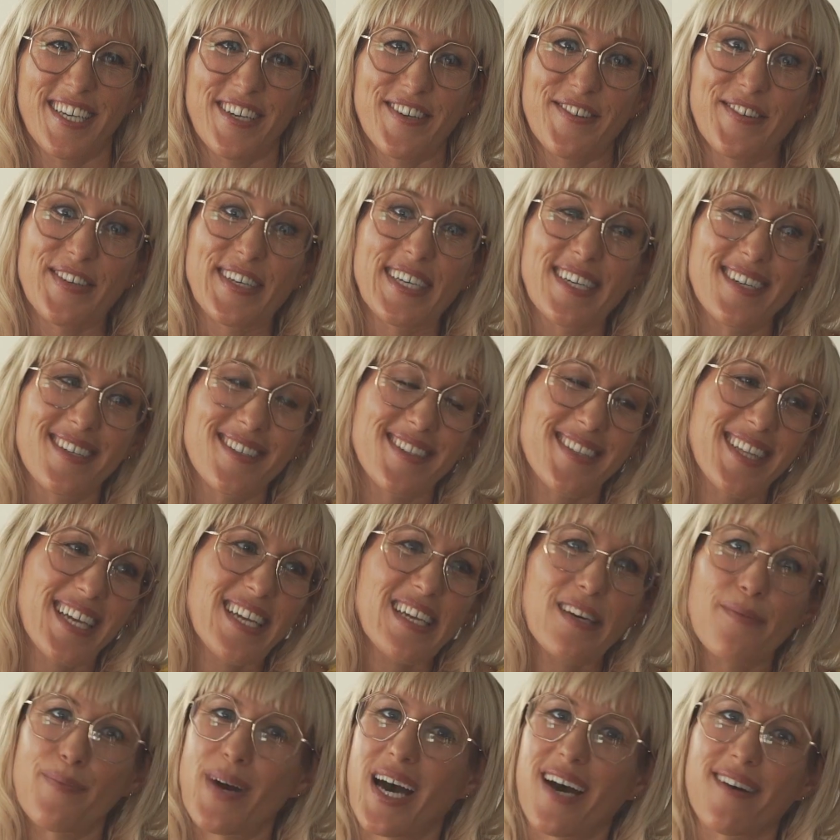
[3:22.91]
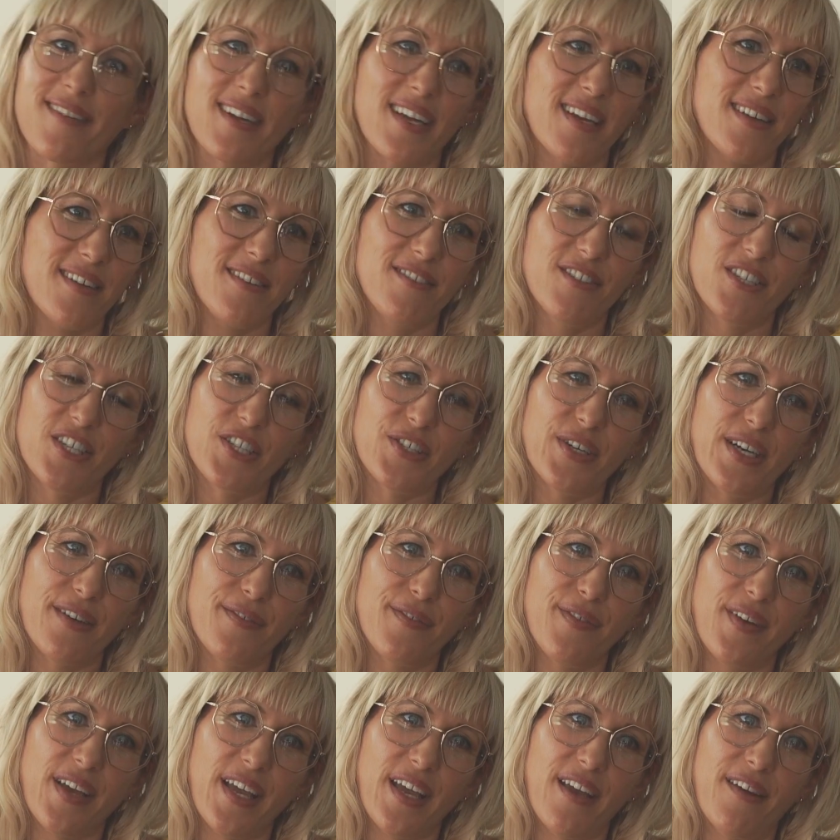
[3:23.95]
Well, think about it.
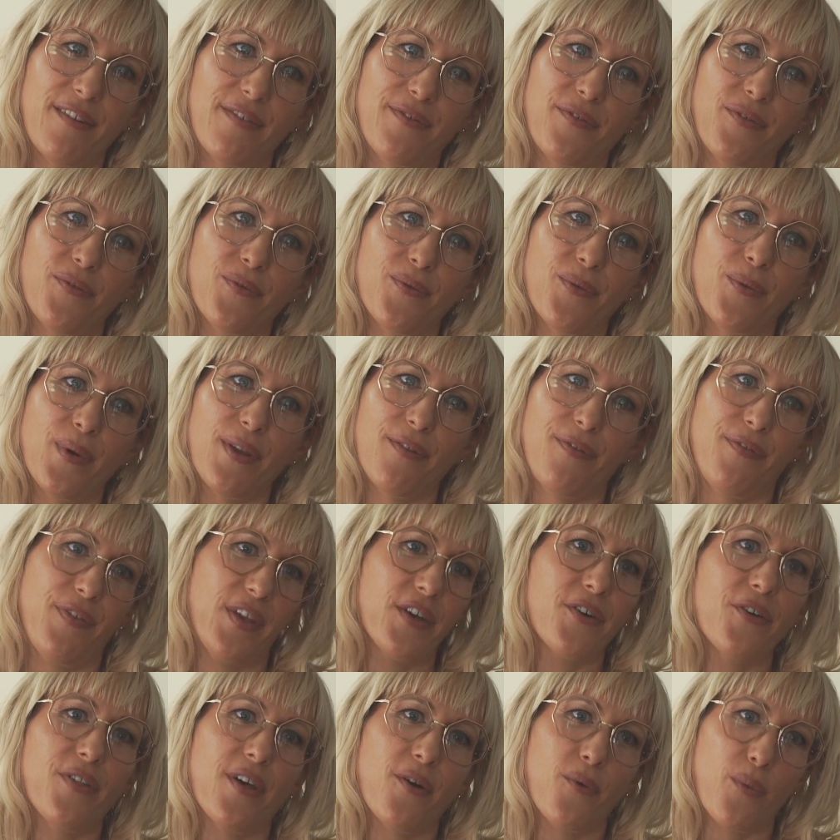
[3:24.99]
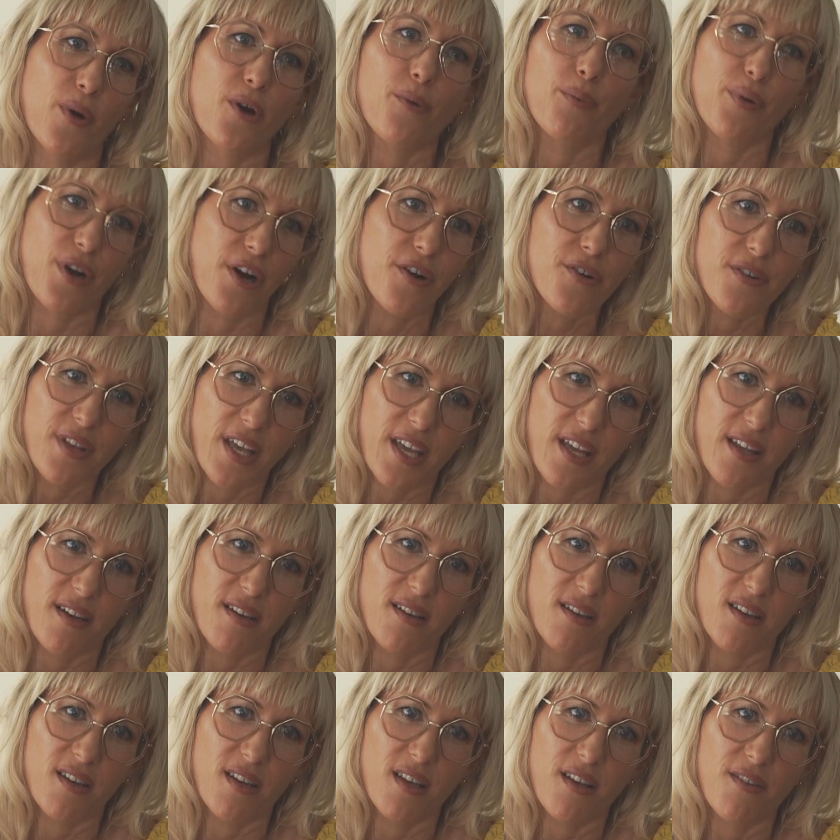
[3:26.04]
If we feel that we're
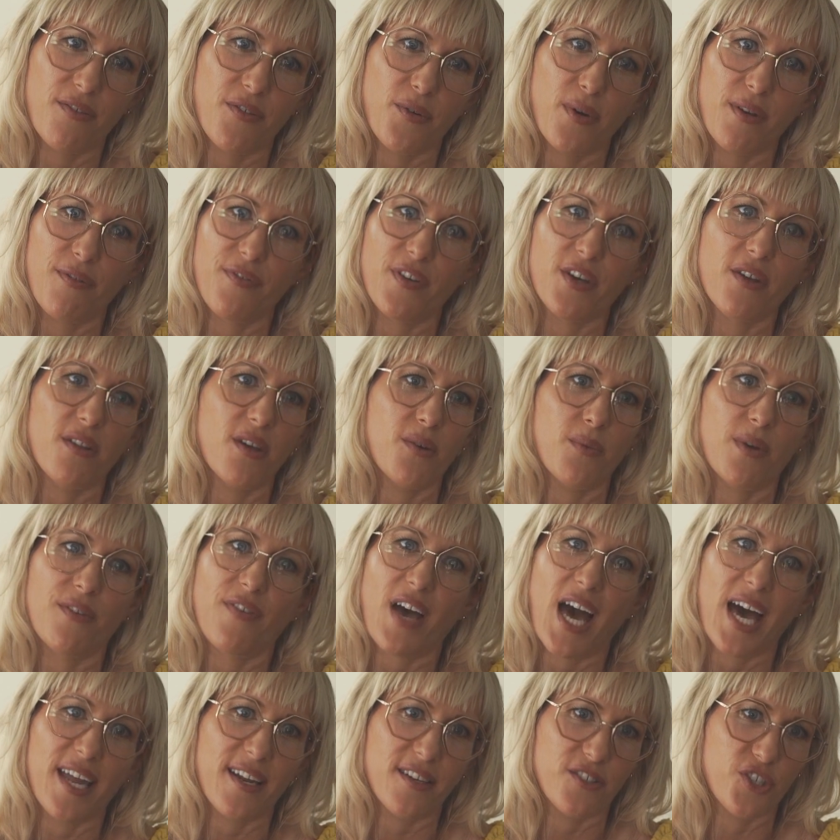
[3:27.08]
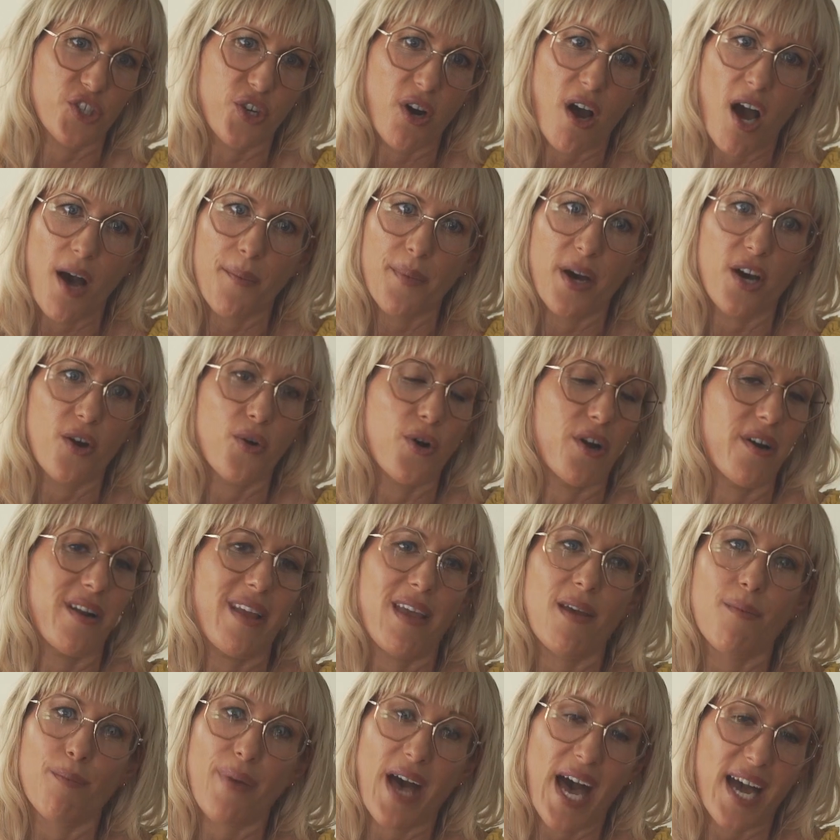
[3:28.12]
broken, if we feel that we've had a trauma or an
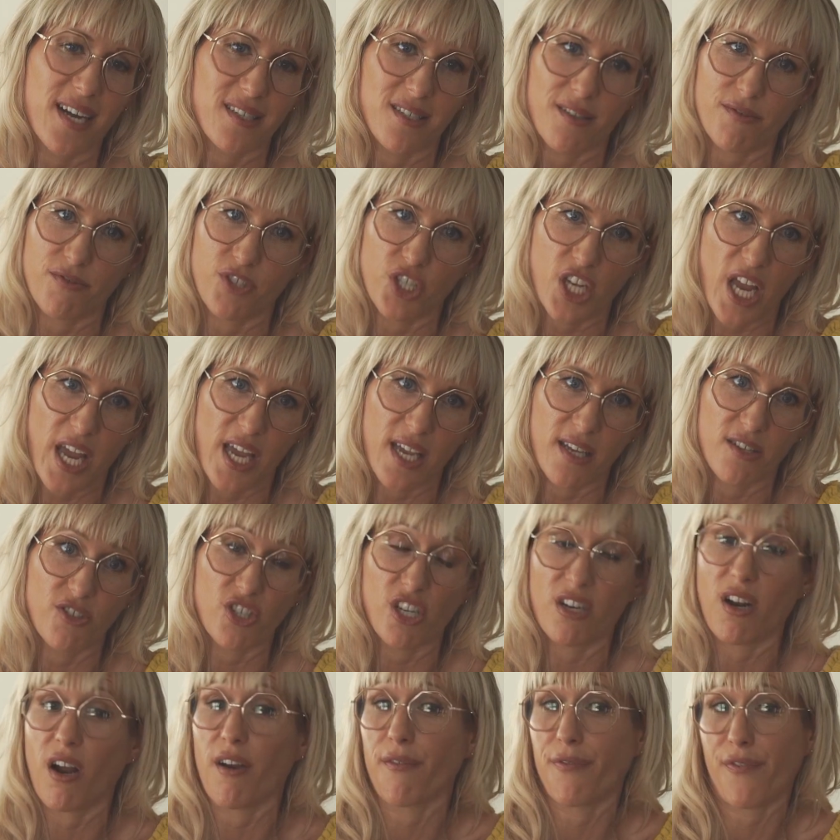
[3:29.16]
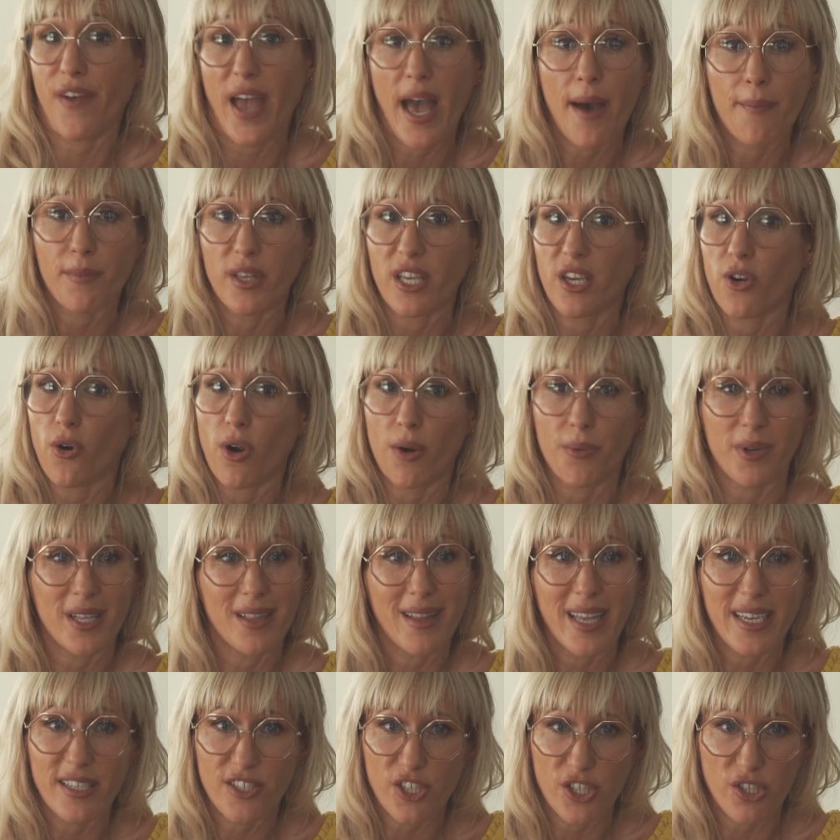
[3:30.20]
impact of change in our family or our
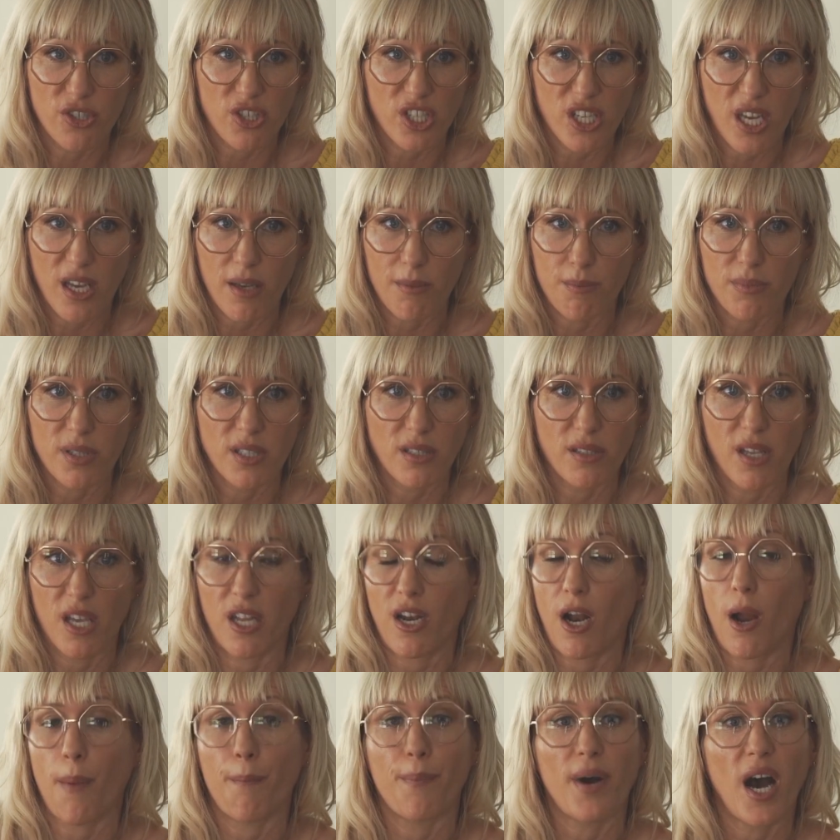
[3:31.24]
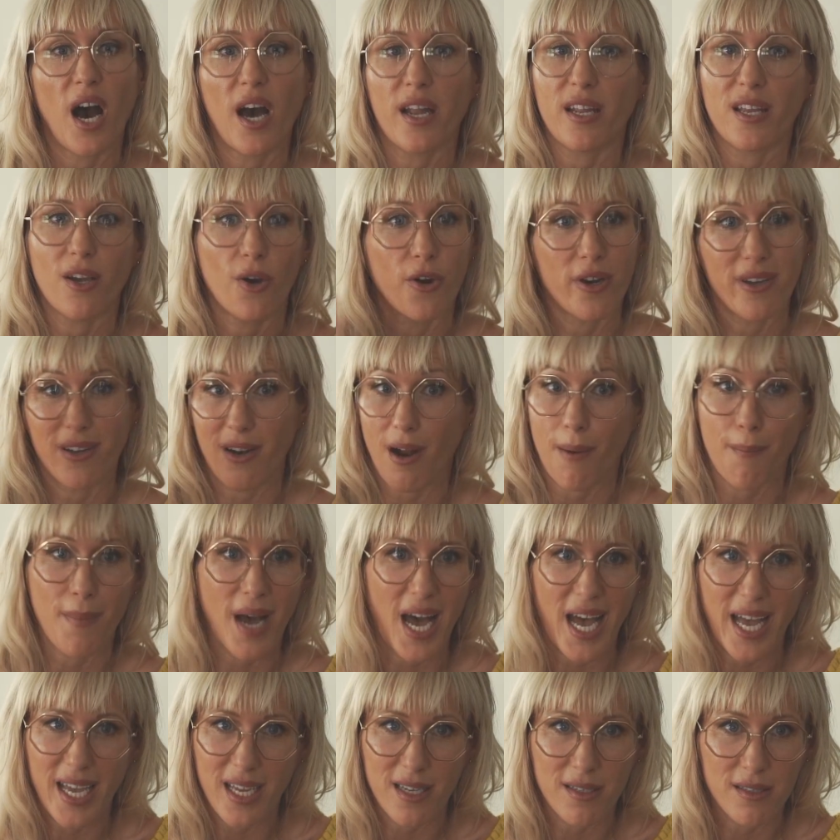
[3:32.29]
relationships, in our body or in our
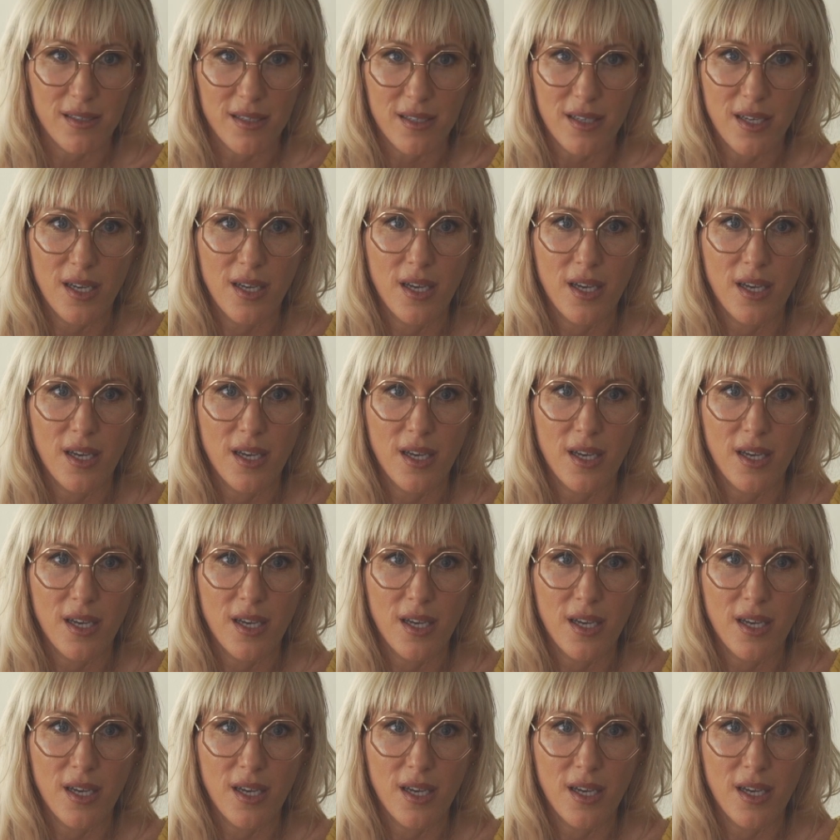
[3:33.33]
mind,